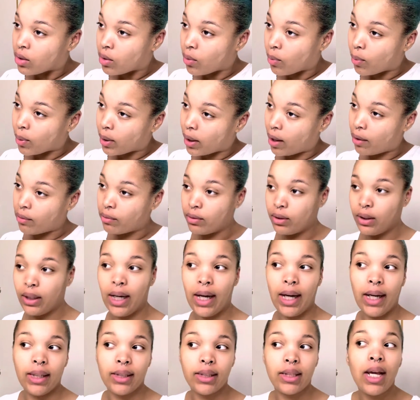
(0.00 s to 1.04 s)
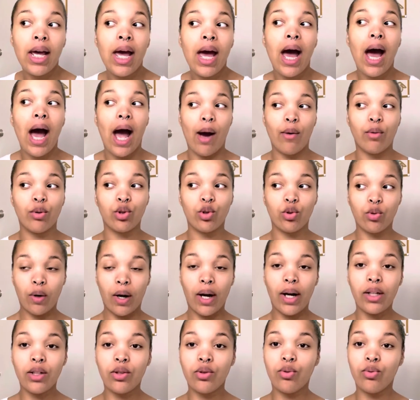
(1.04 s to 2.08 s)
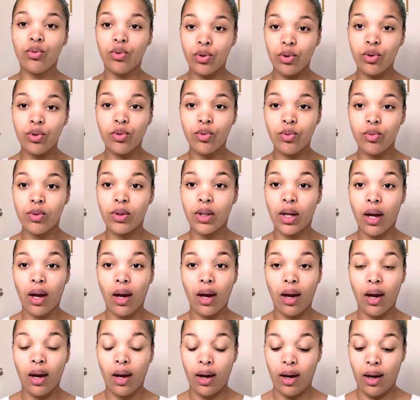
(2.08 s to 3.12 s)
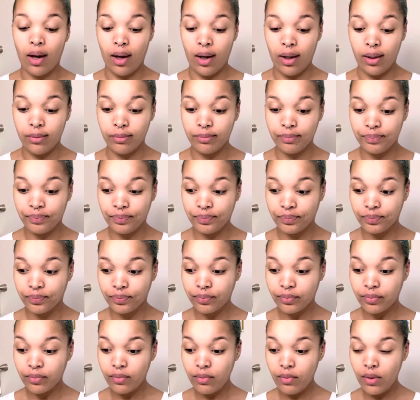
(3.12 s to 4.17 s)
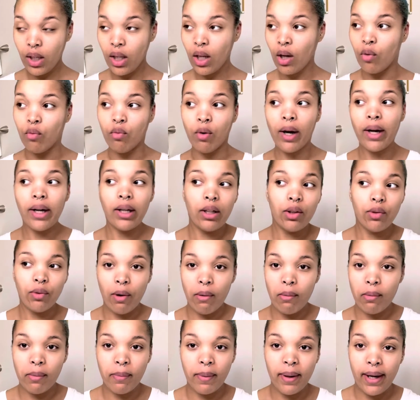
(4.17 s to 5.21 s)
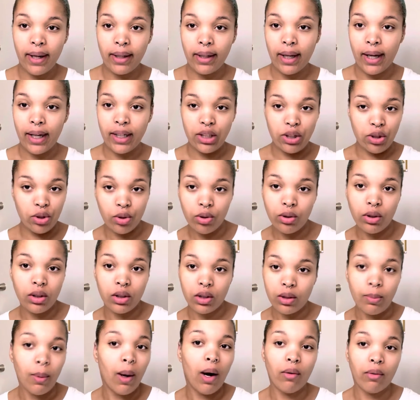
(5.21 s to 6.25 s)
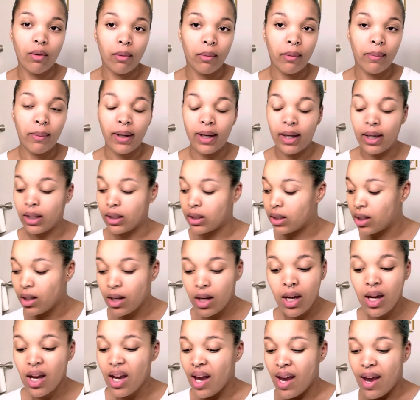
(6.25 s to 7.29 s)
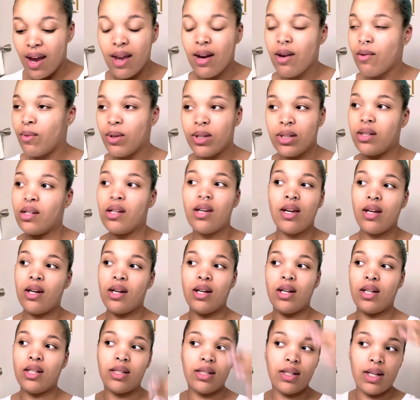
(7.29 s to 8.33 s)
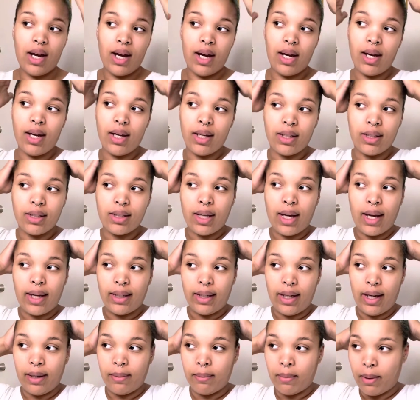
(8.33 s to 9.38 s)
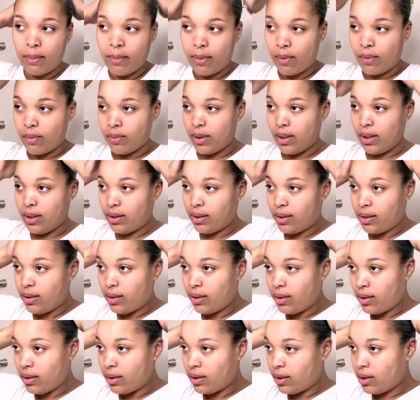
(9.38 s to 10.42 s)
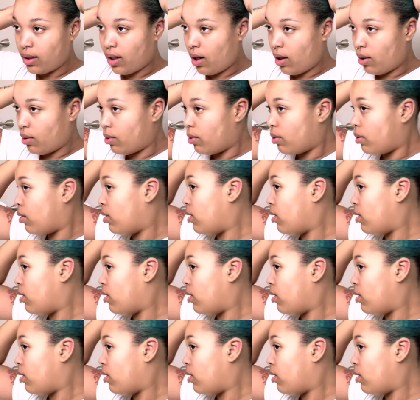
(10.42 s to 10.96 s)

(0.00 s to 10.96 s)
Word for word: what I realized, I was trying to use a regular rubber band, like two little small rubber bands, and it wasn't getting it as tight as I like my ponies. So